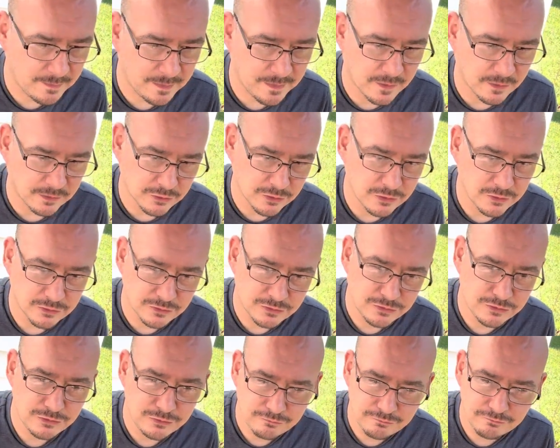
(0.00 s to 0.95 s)
a little
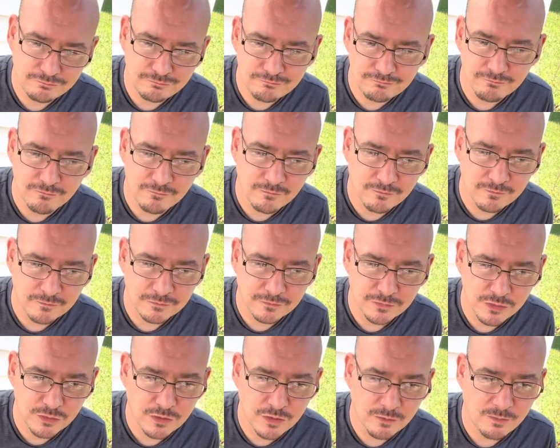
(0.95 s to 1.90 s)

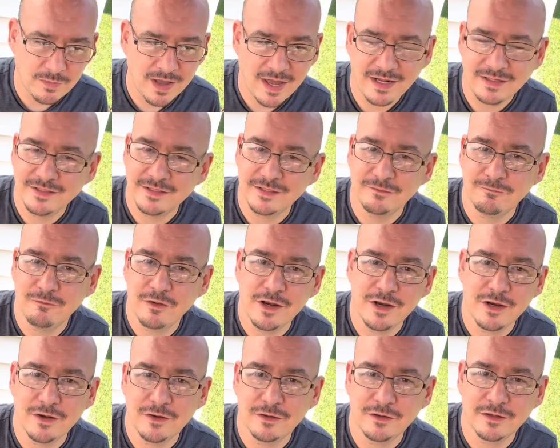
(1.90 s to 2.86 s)
too compacted and
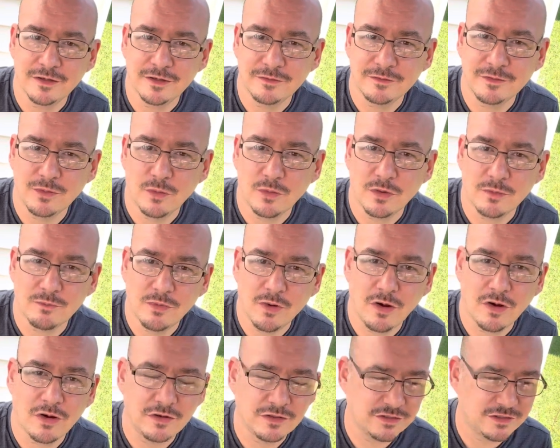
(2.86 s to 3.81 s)
ready to get torn
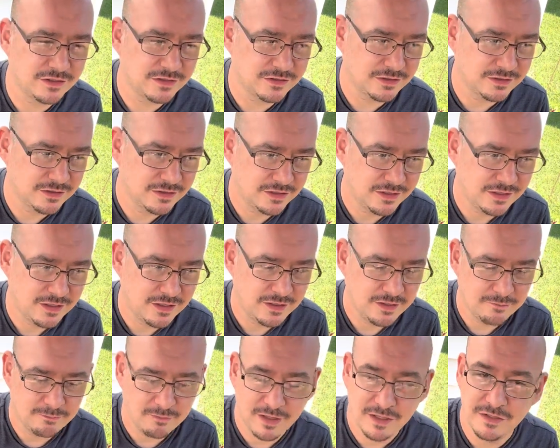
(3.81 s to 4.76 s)
apart to
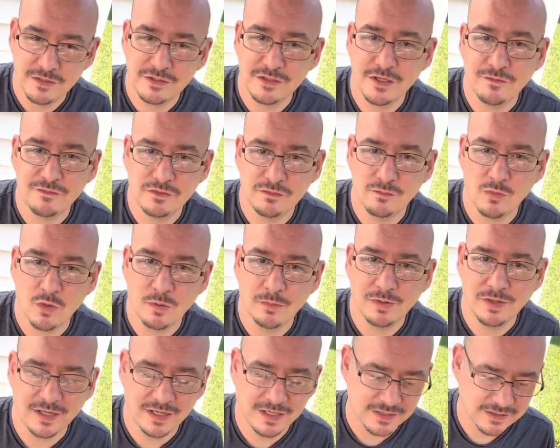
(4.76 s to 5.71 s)
make yourself some more
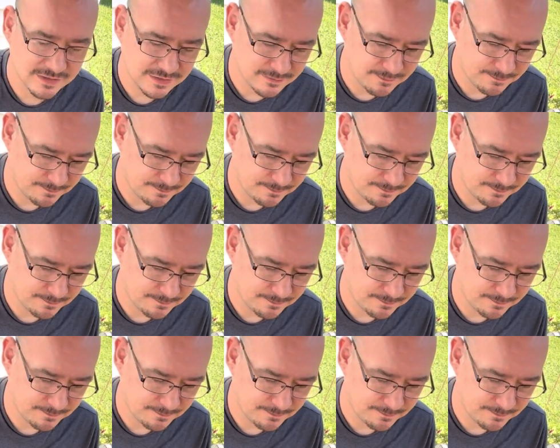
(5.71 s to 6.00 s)
plants.